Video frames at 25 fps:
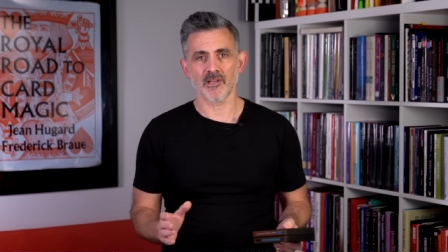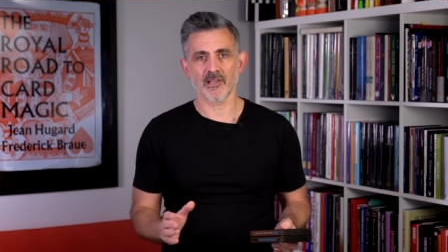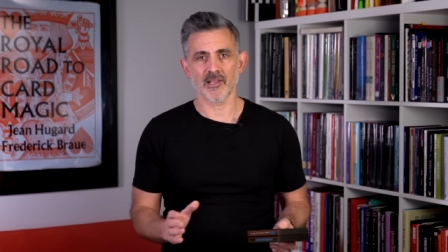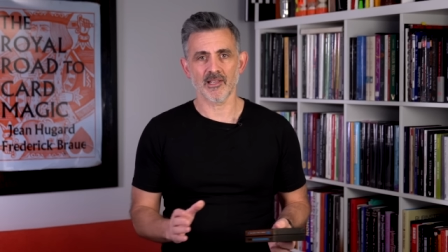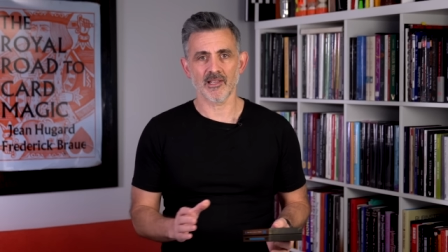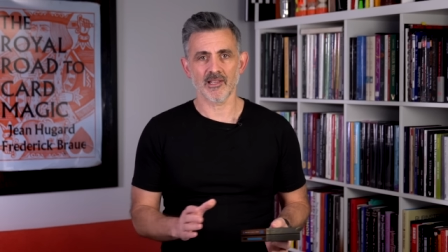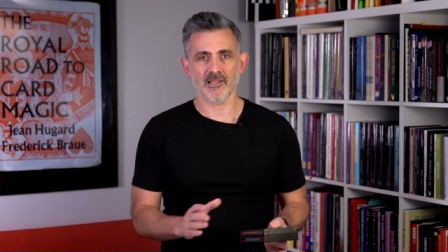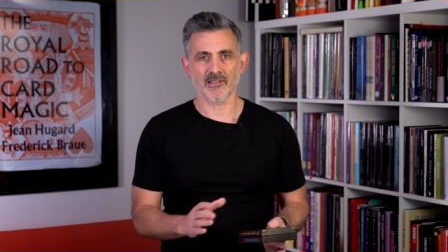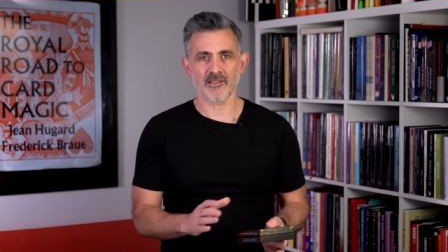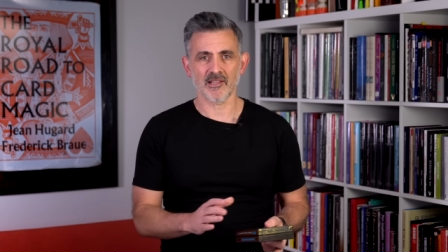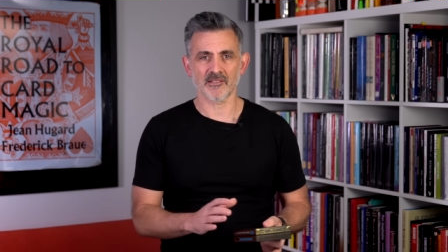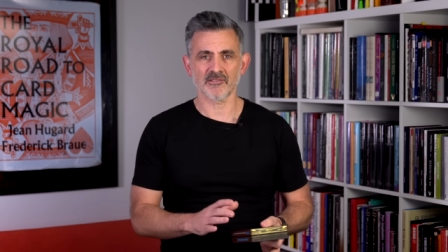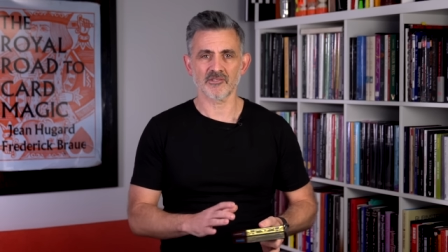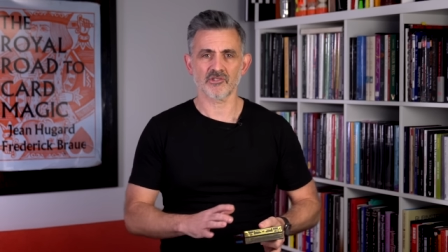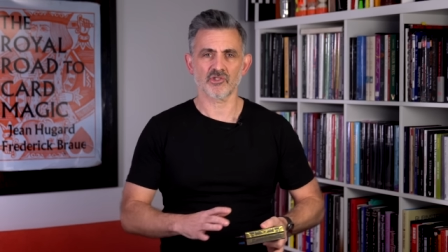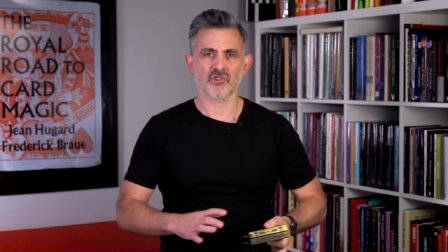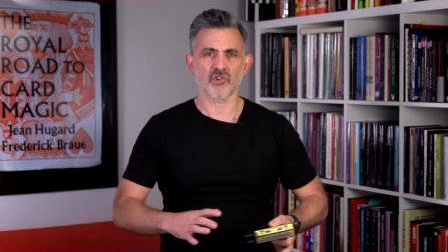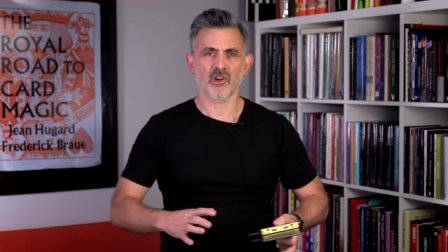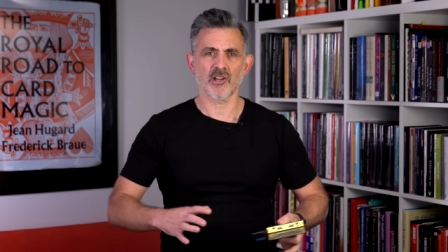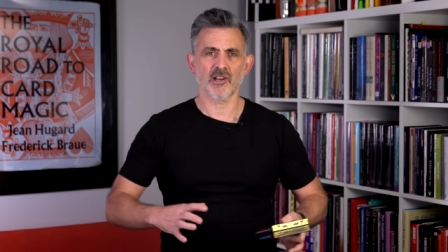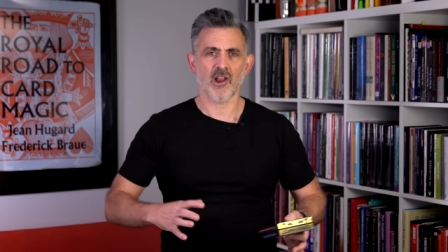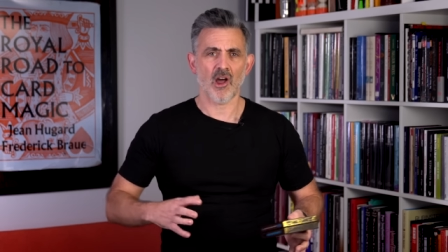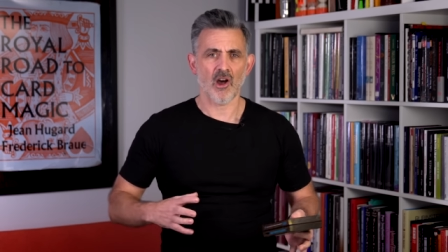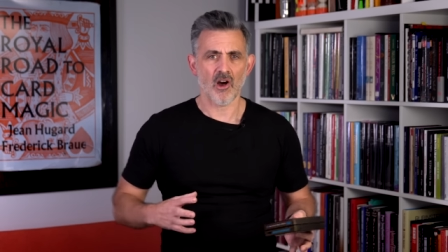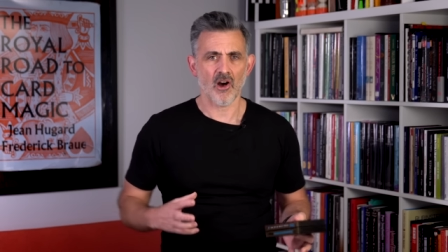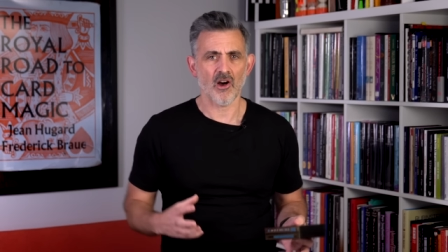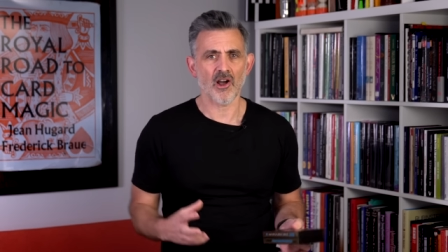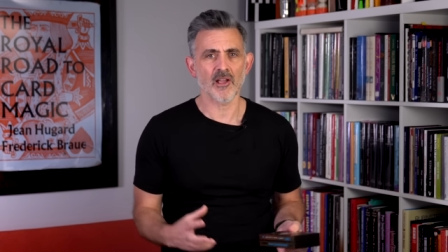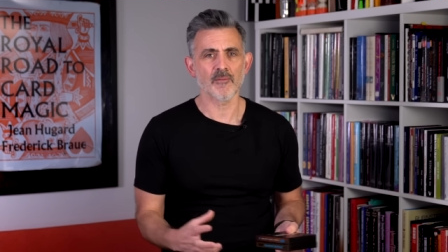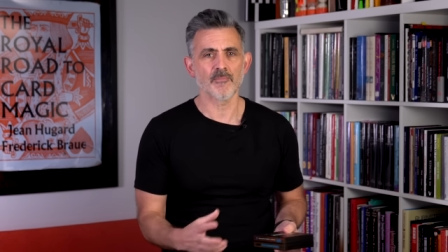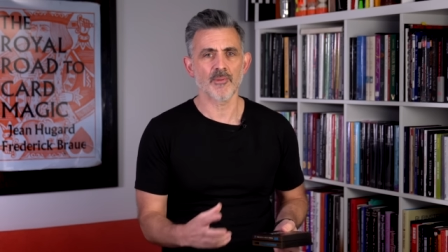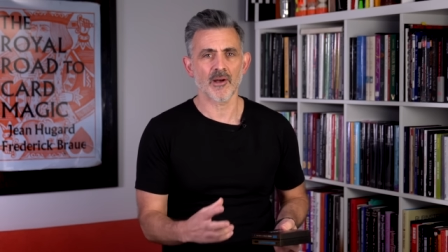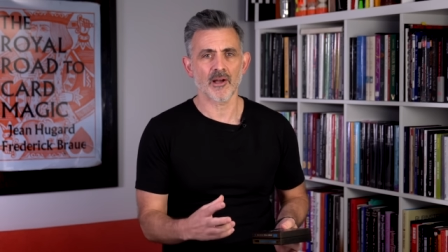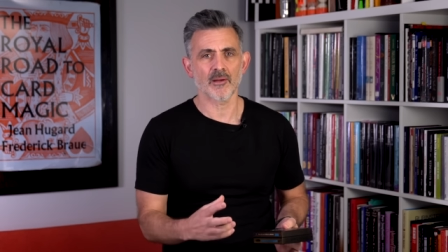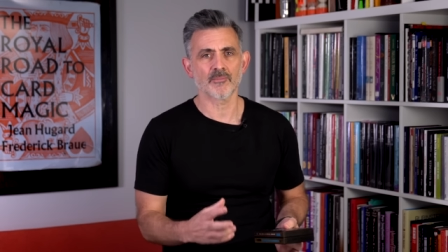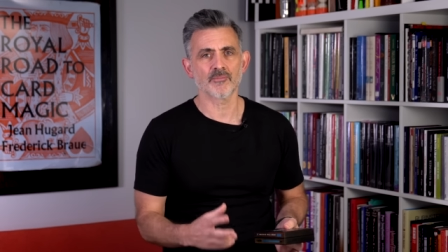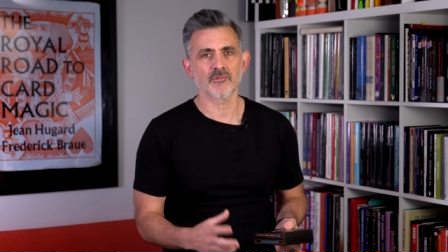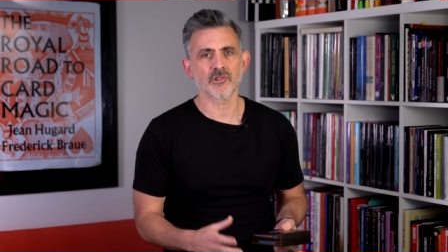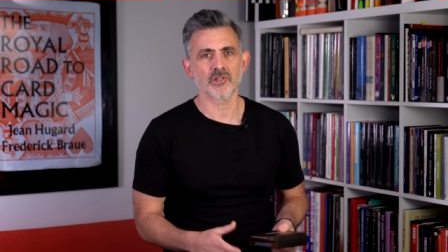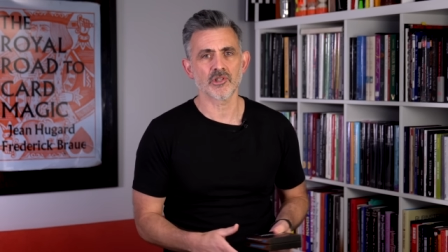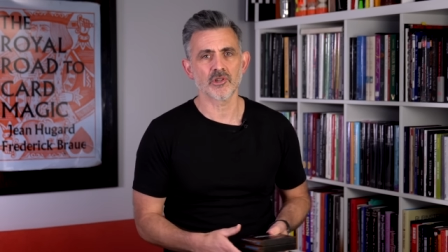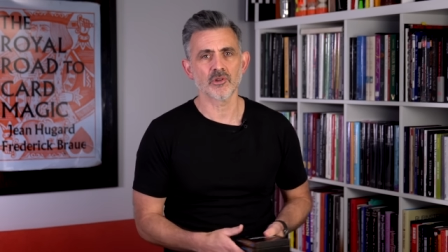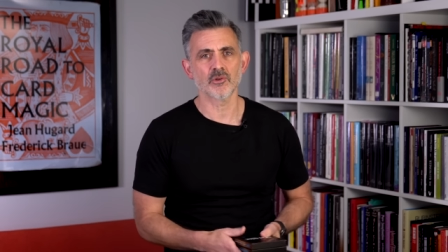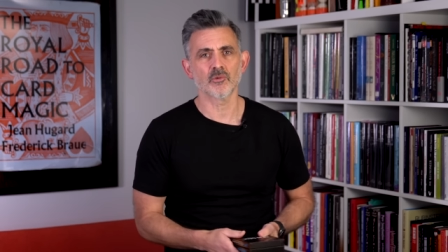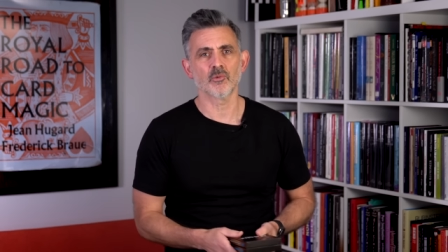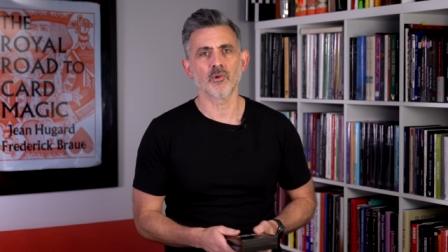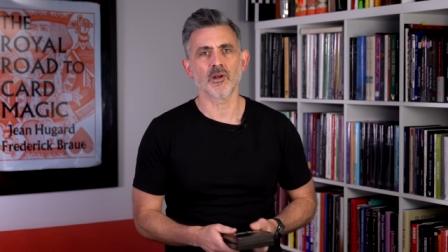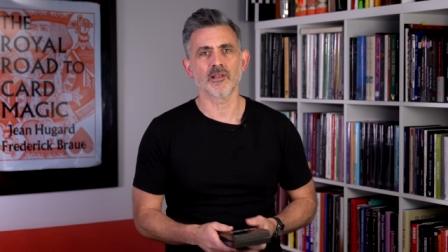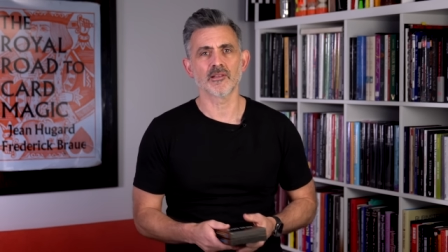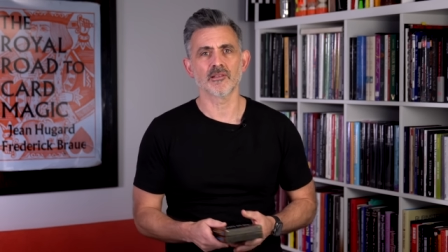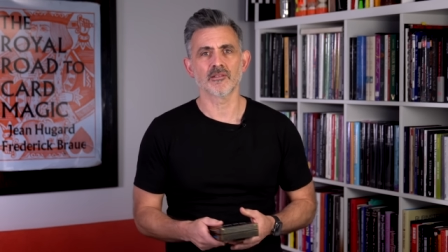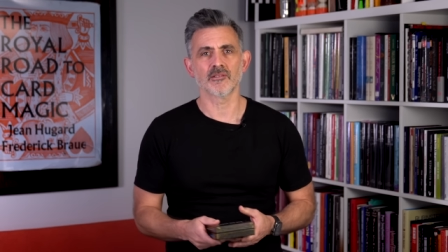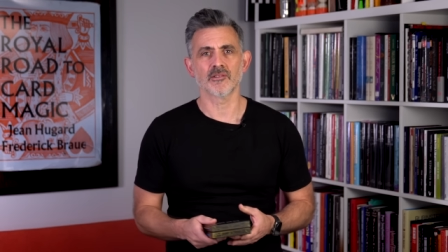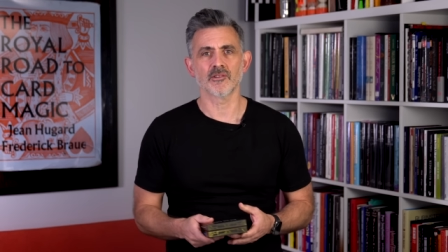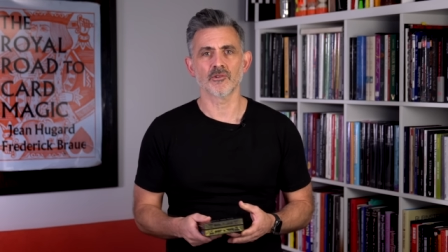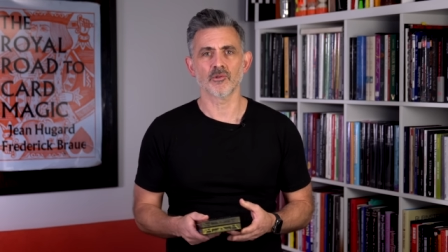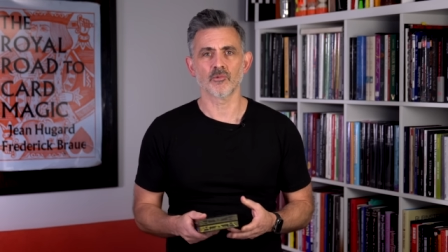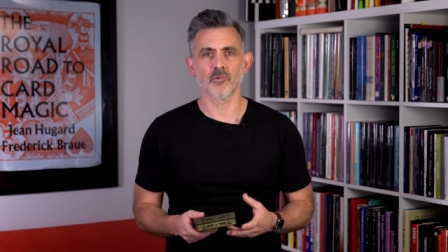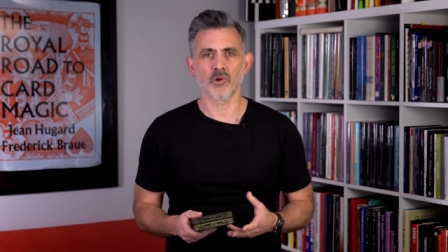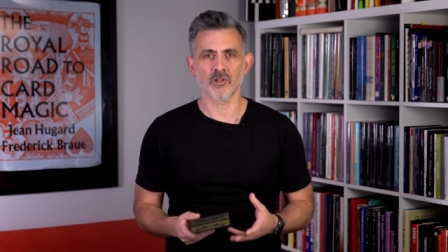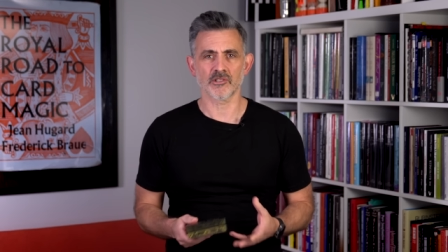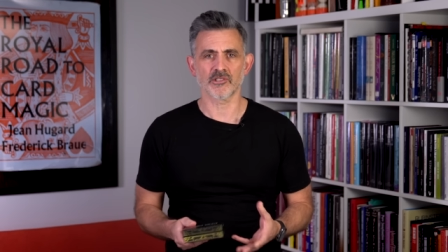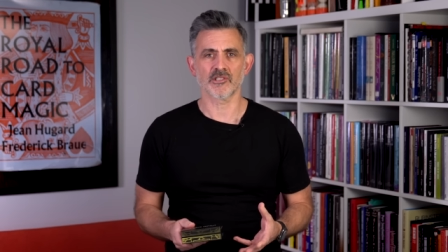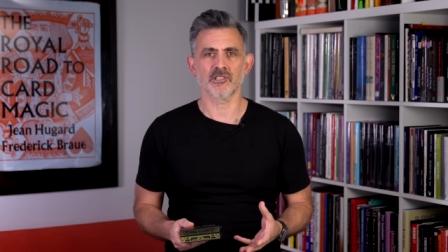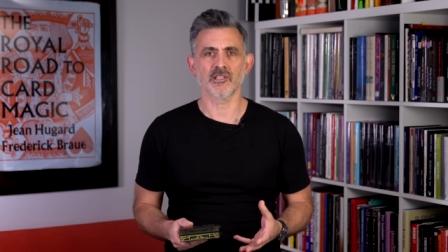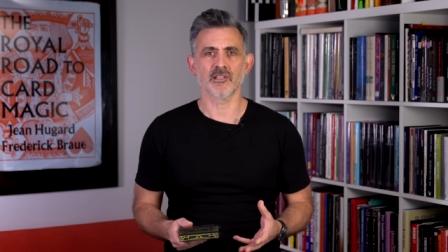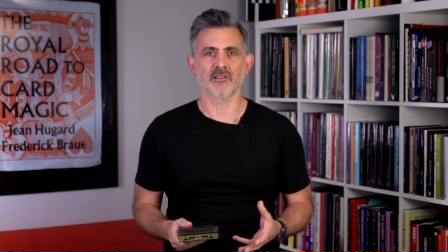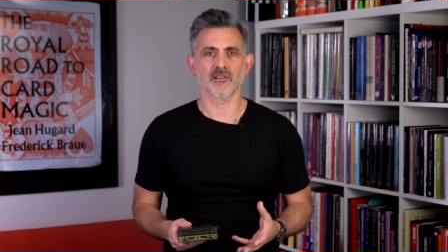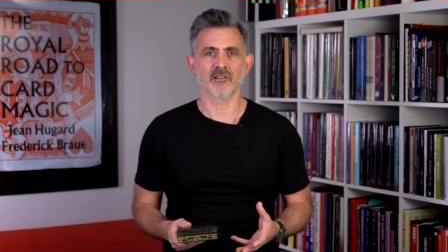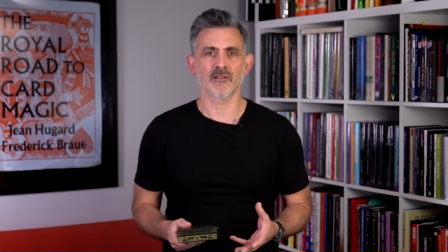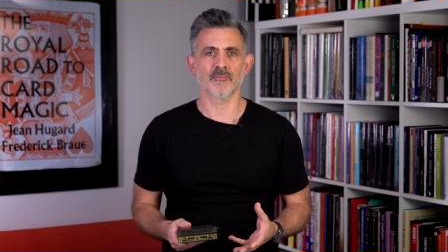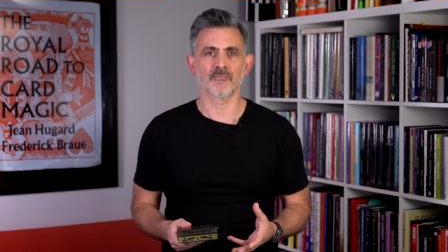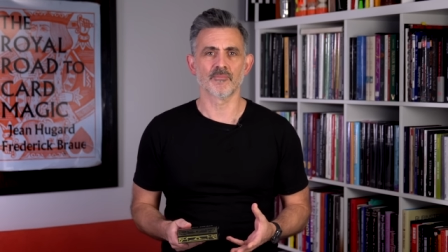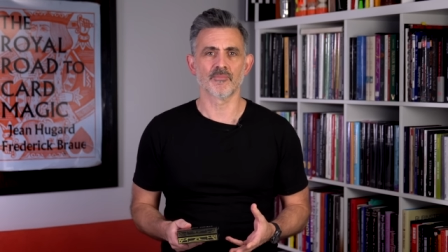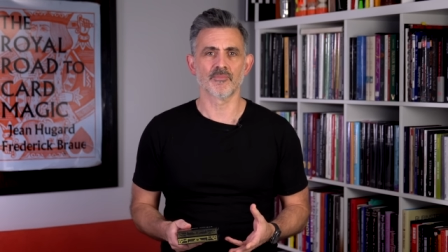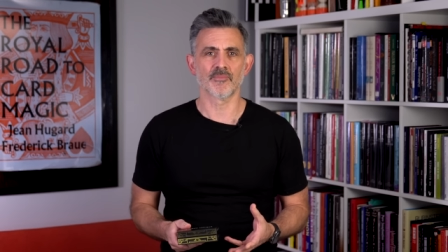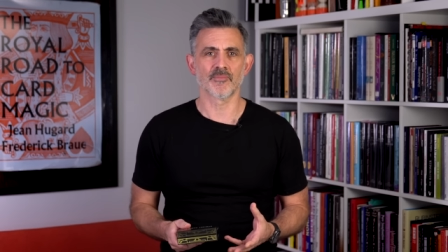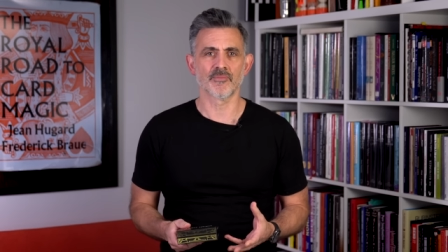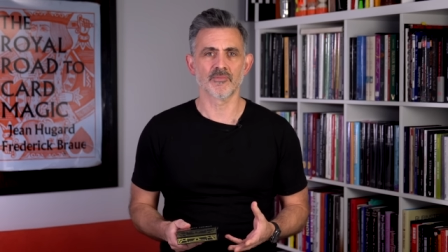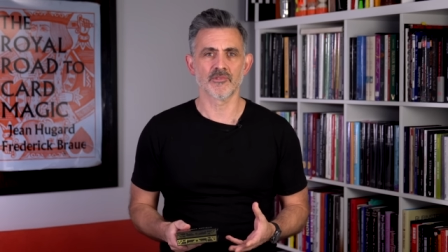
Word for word: it. He doesn't try and hype it up to you when you're watching the